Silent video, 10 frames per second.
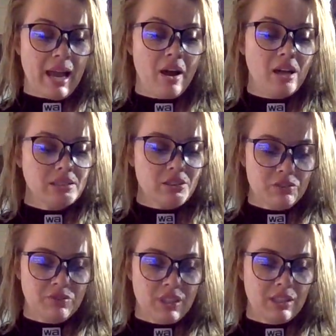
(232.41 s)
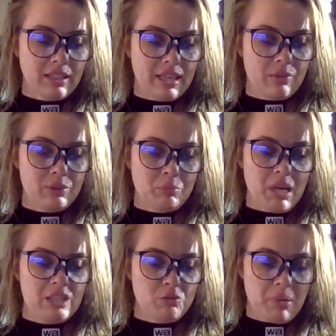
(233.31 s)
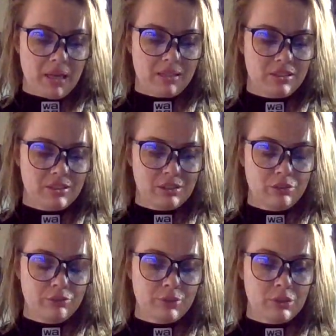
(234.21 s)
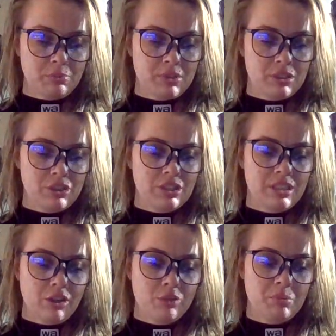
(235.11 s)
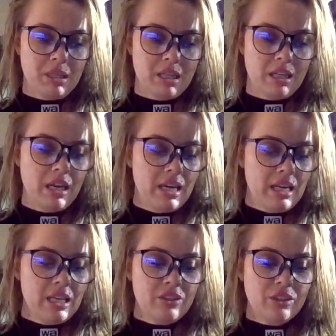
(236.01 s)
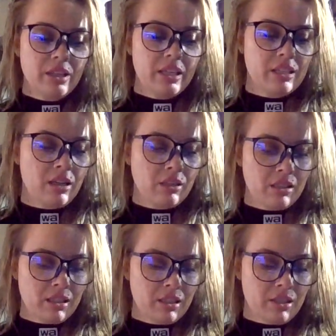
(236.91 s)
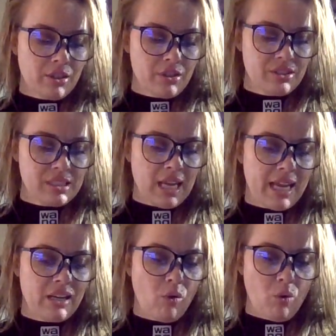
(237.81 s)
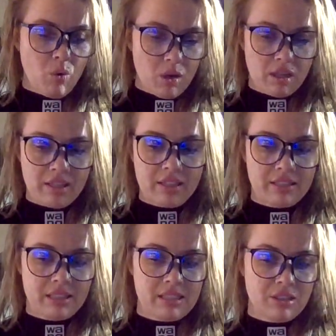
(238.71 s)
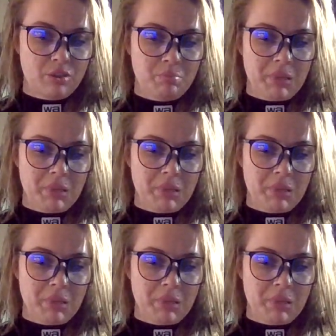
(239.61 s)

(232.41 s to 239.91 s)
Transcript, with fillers: I also feel like with the Page of Pentacles in the reverse position, there could be either like a younger Earth sign or this could